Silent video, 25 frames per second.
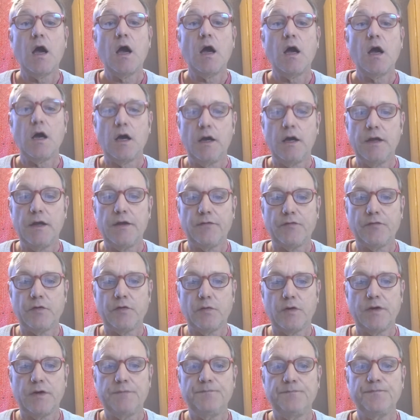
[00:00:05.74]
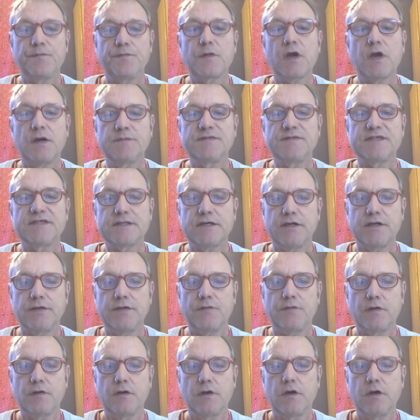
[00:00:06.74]
Hi everyone, I'm Steve.
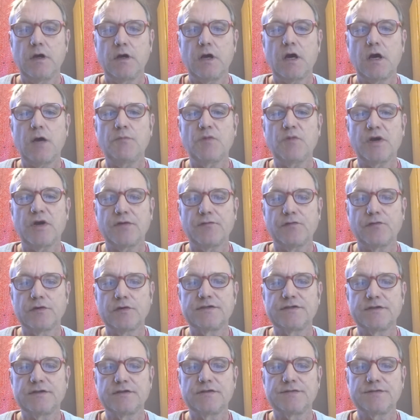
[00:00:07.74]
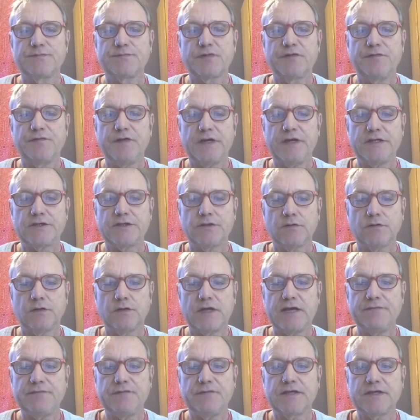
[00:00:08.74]
I'm one of RUSU's professional
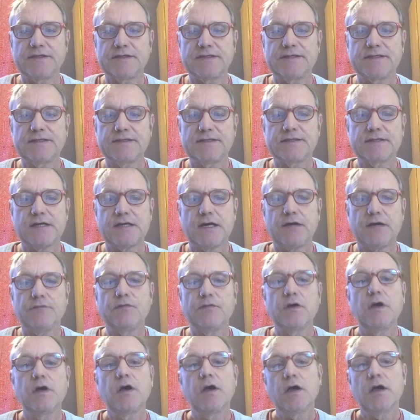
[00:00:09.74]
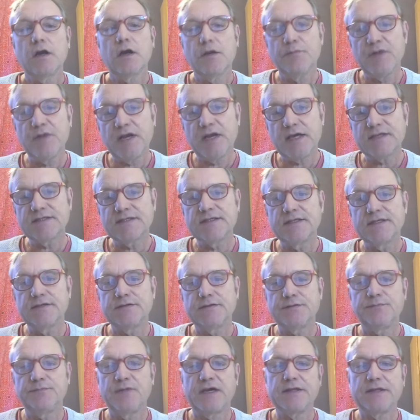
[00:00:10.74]
advocacy staff, and I've been asked
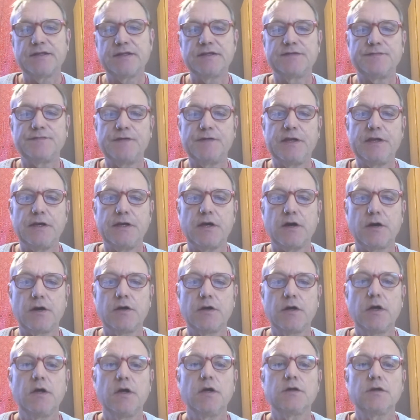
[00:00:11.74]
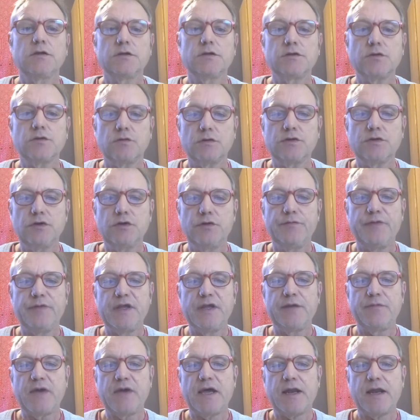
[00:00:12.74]
to make this video to talk to you a bit
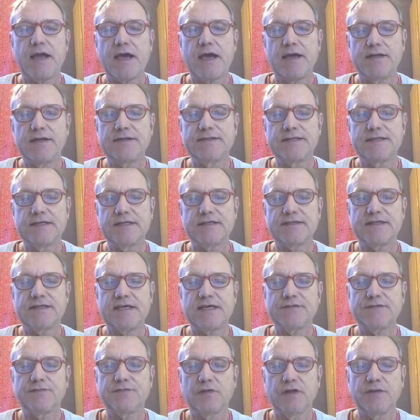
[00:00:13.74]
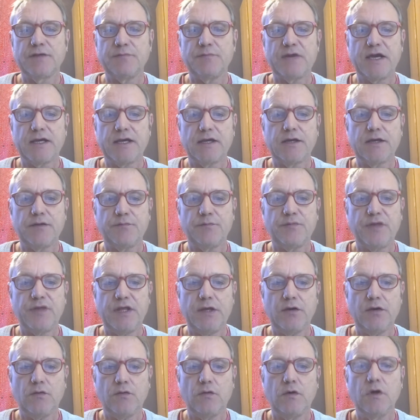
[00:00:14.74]
about how to successfully make an
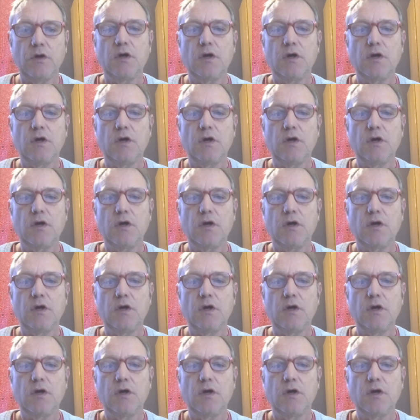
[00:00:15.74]
appeal.